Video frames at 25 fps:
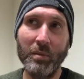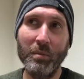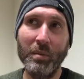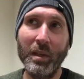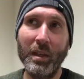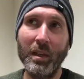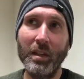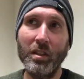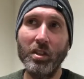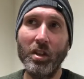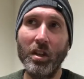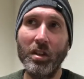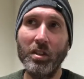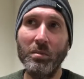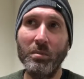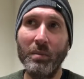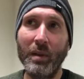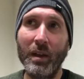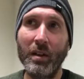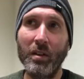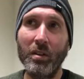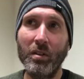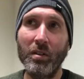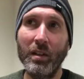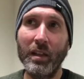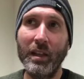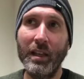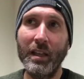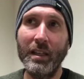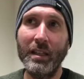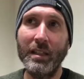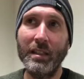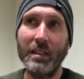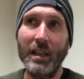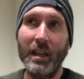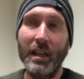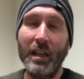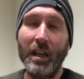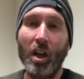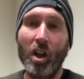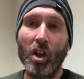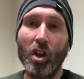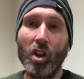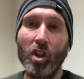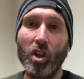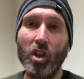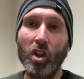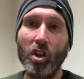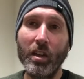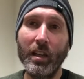Being judgmental is
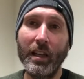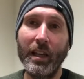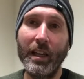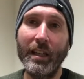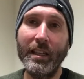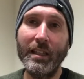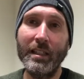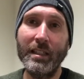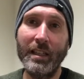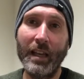looking